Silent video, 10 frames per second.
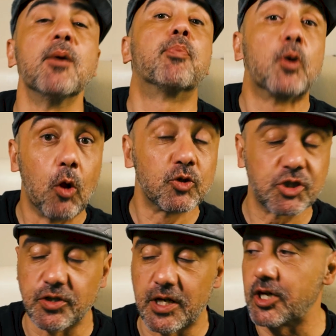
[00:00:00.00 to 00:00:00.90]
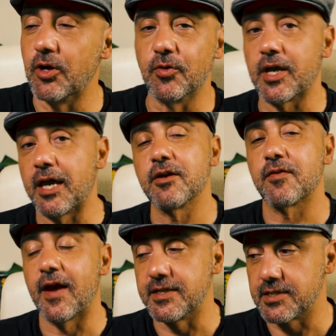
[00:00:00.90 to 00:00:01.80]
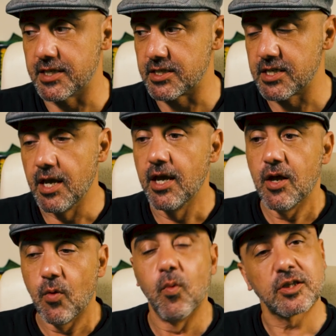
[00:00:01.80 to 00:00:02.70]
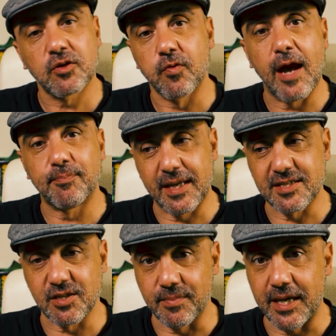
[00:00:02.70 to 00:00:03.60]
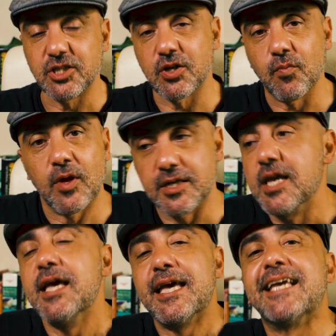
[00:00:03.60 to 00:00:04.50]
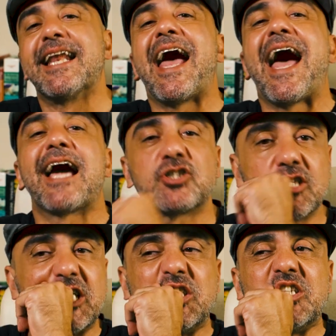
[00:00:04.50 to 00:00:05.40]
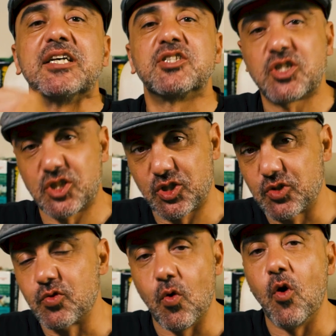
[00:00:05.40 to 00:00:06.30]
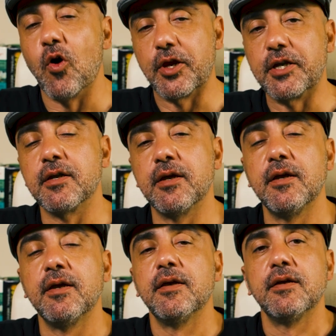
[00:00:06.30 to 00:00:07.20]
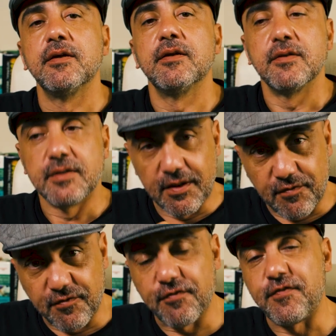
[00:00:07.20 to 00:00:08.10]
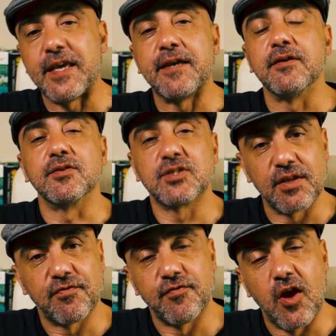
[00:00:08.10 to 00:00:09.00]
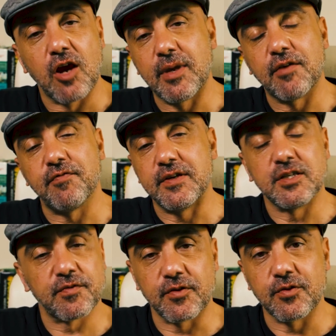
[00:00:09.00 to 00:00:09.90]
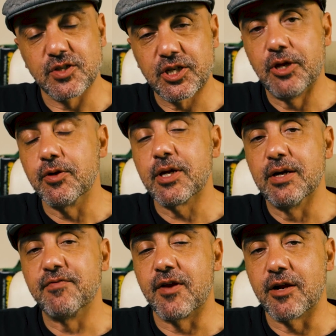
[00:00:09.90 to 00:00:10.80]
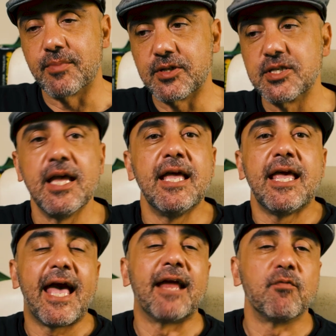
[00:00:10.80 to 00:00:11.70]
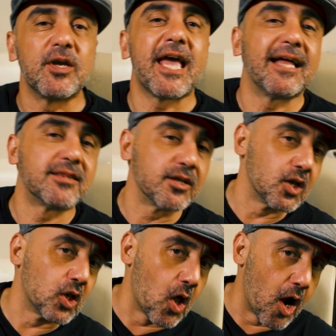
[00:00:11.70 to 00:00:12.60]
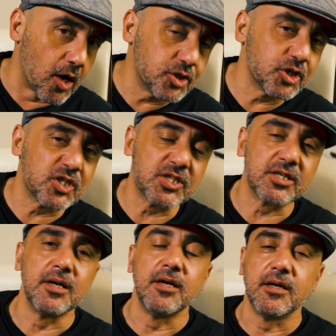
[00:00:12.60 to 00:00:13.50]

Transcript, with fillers: approach to the cocaine crisis, what crop decimation was, it actually destroyed the fields, the farming fields for those coca farmers. And we had the largest